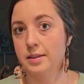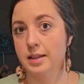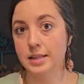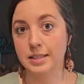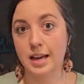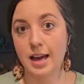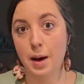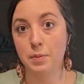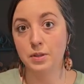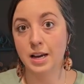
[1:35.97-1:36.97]
things like
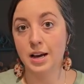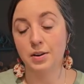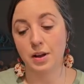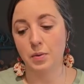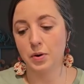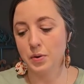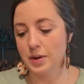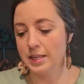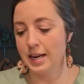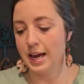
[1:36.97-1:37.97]
apple cider like we're
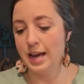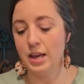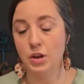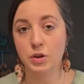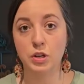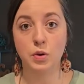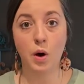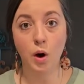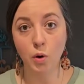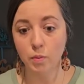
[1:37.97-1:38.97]
doing today. You could do
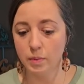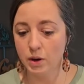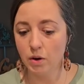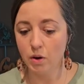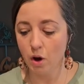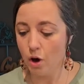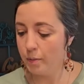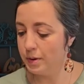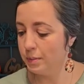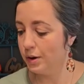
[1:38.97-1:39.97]
oat milk,
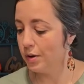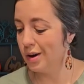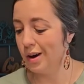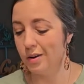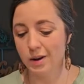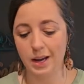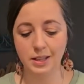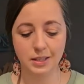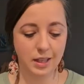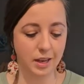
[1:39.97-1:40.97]
almond milk, all
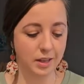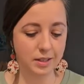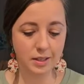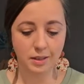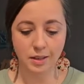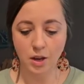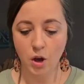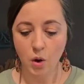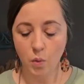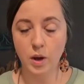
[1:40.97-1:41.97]
kinds of things
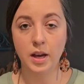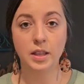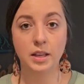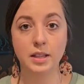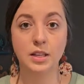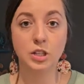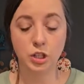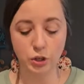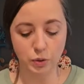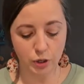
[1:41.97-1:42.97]
with this
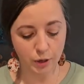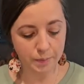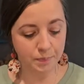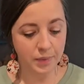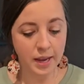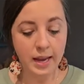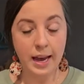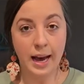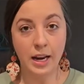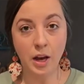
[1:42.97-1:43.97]
juicer.
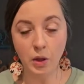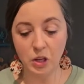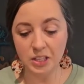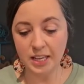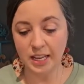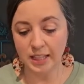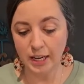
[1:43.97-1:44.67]
I know it looks like